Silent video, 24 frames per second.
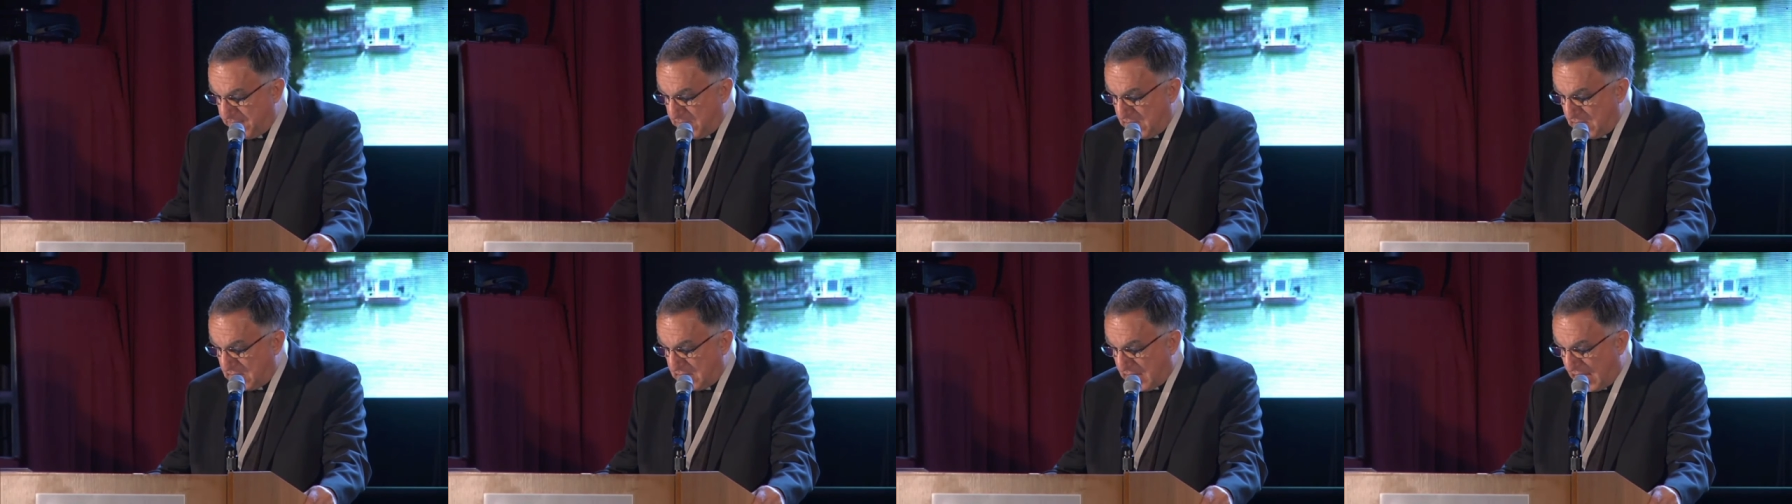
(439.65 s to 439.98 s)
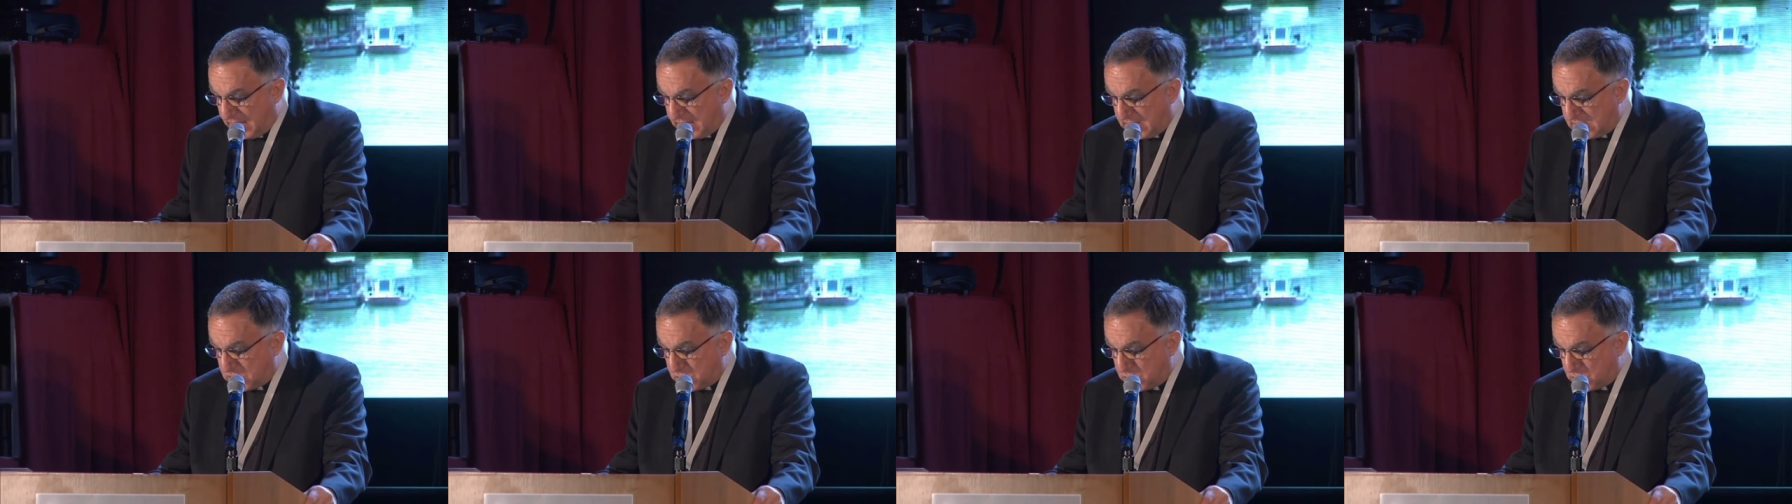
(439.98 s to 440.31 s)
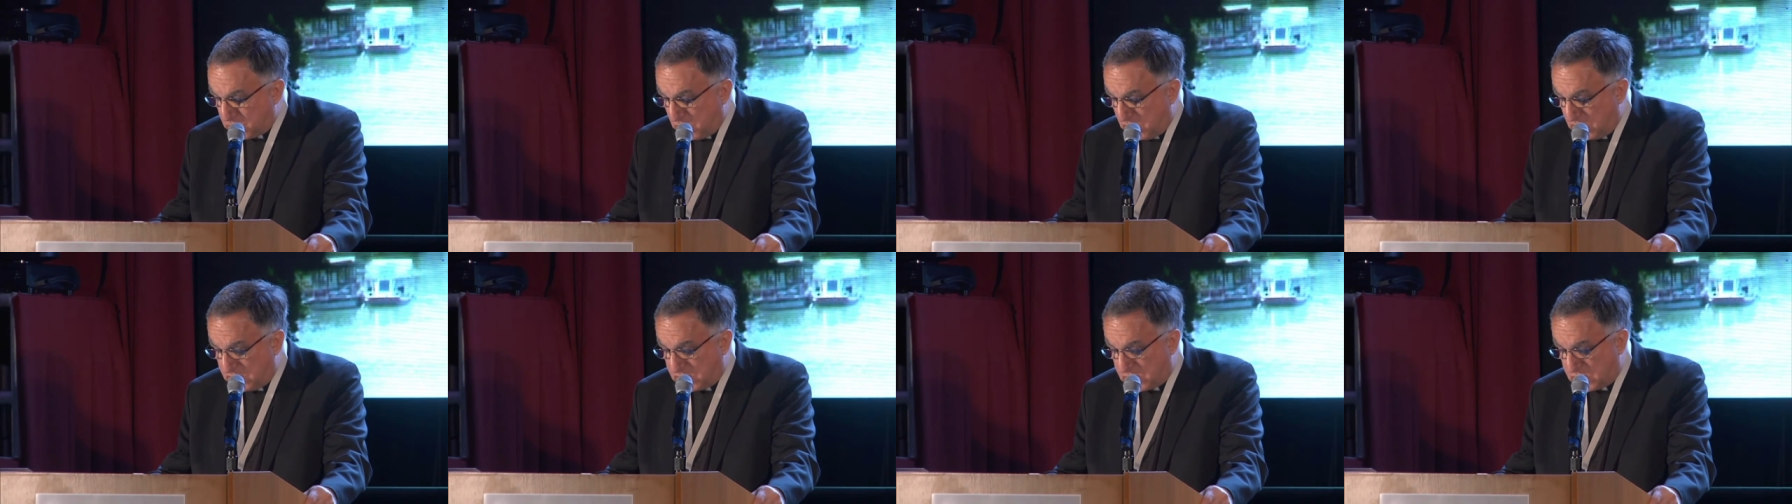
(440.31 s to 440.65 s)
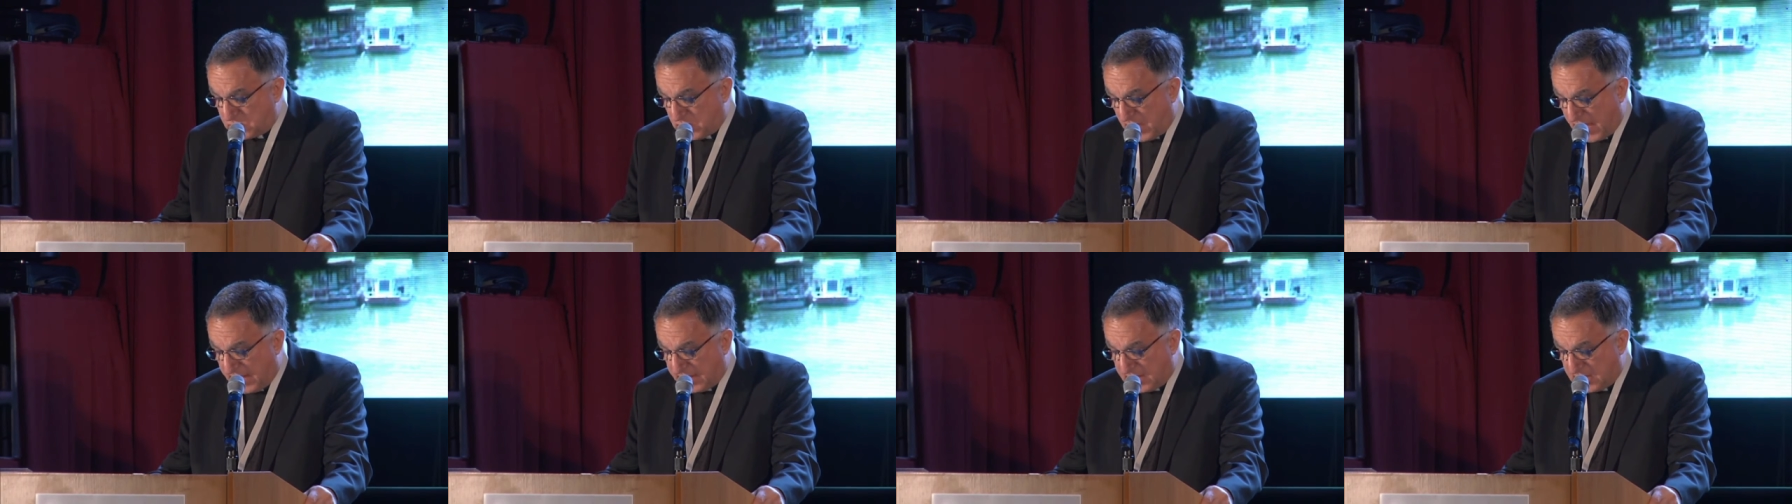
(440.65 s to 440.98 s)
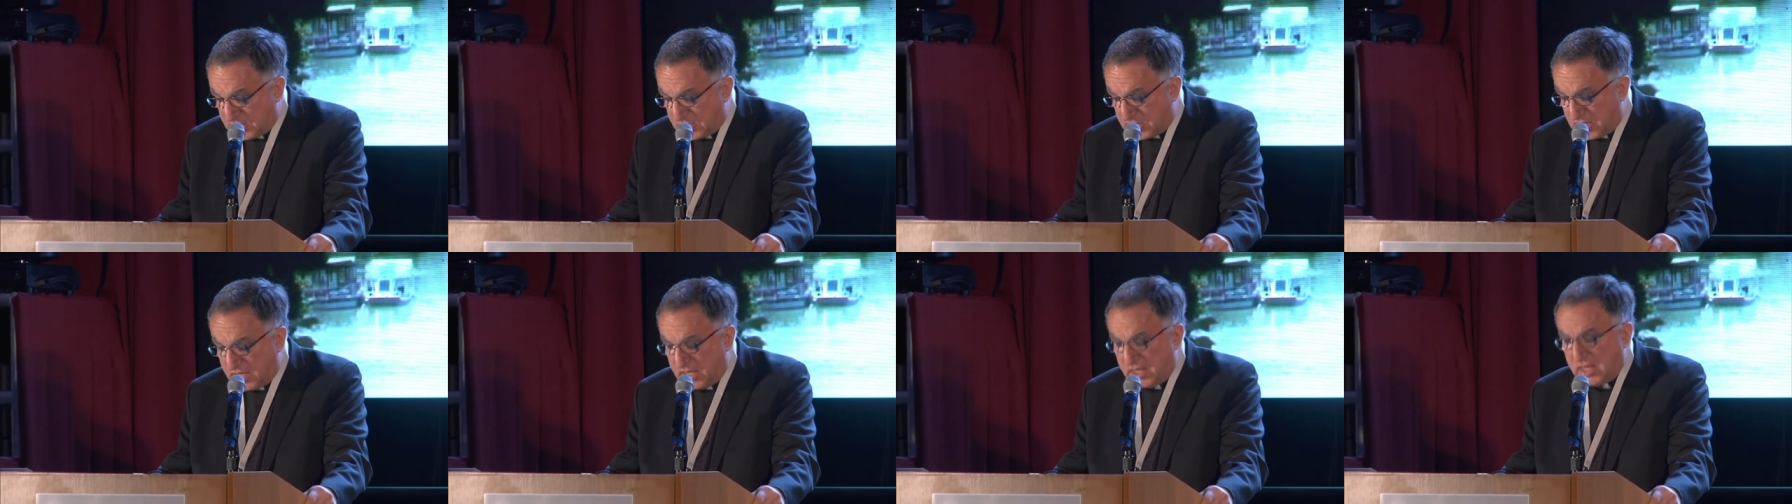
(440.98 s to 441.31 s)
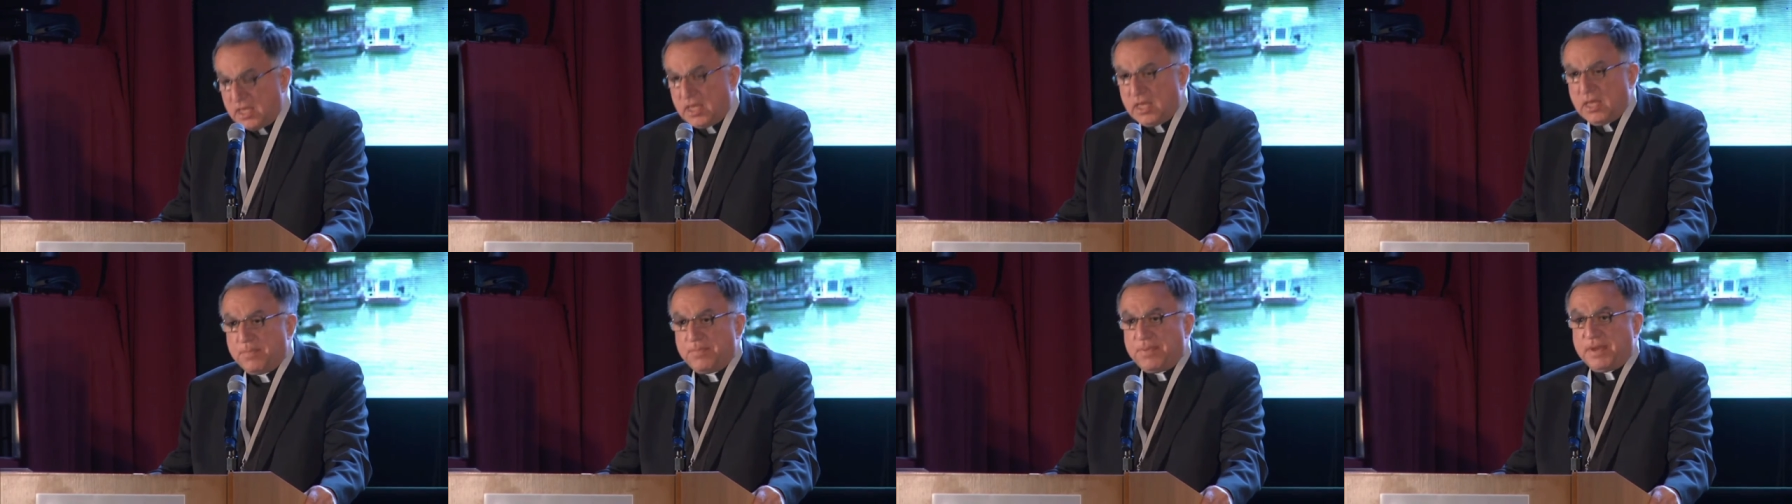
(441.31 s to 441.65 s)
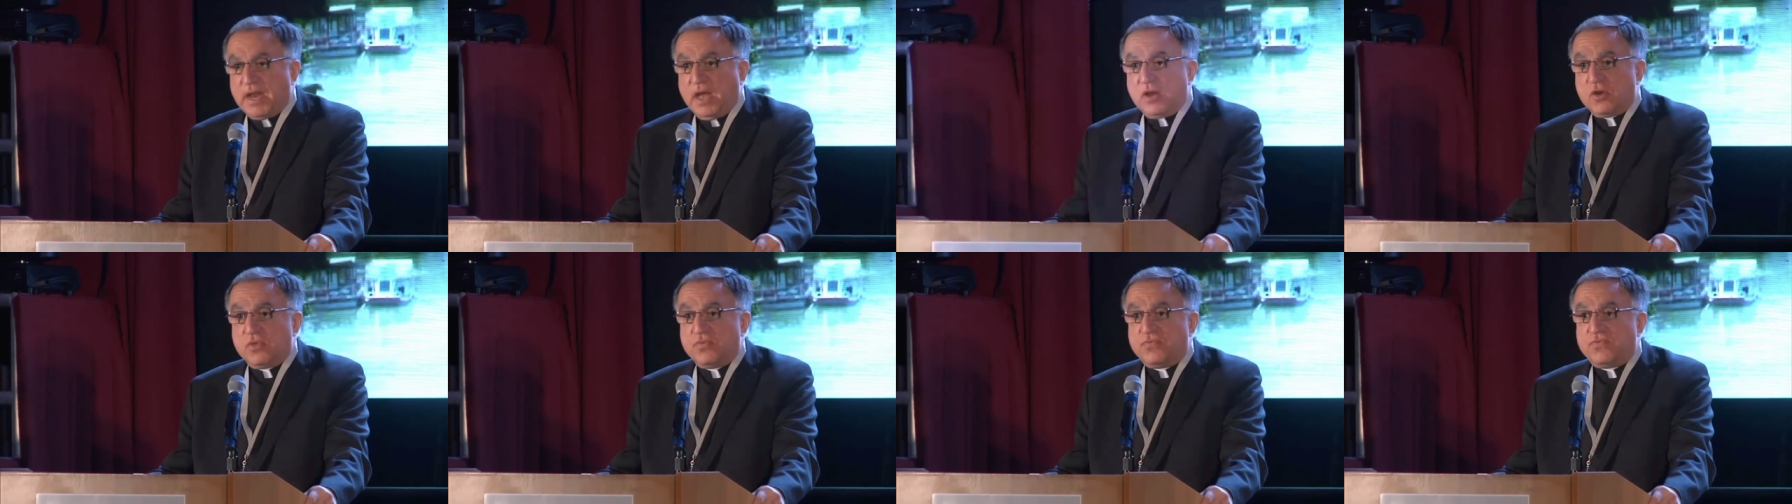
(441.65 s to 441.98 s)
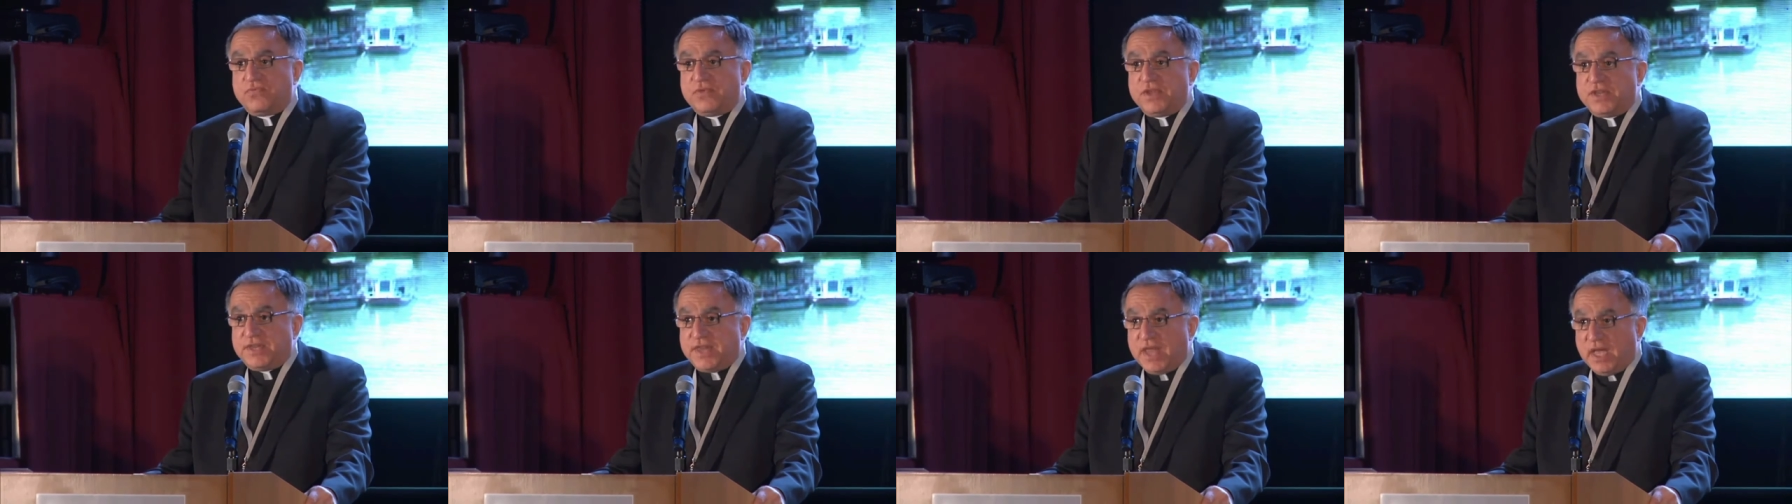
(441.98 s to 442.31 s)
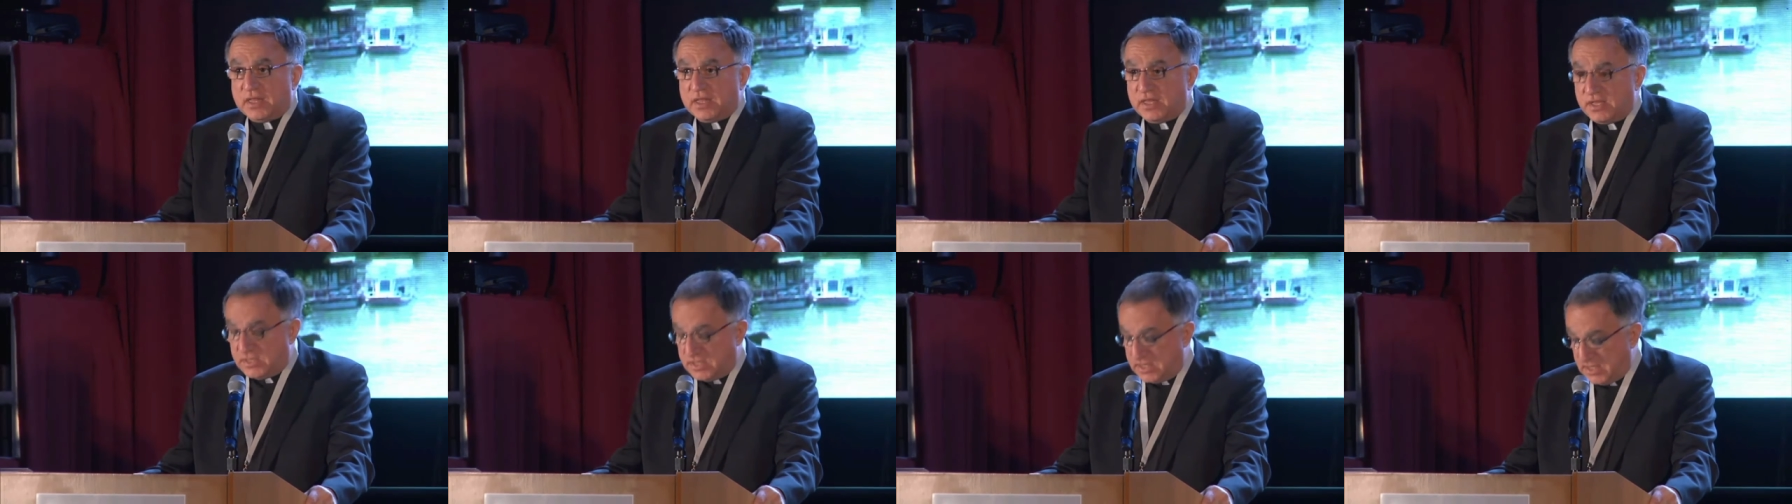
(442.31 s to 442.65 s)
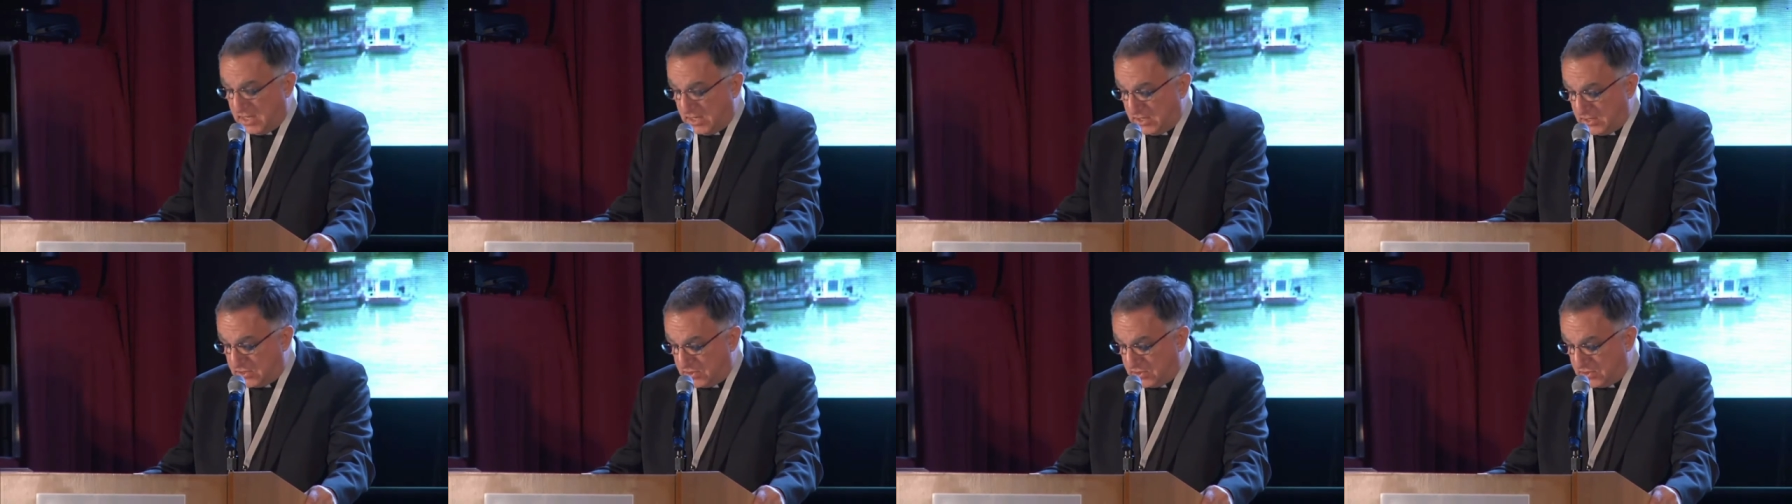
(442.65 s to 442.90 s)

not as shrewd strategy, but out of fidelity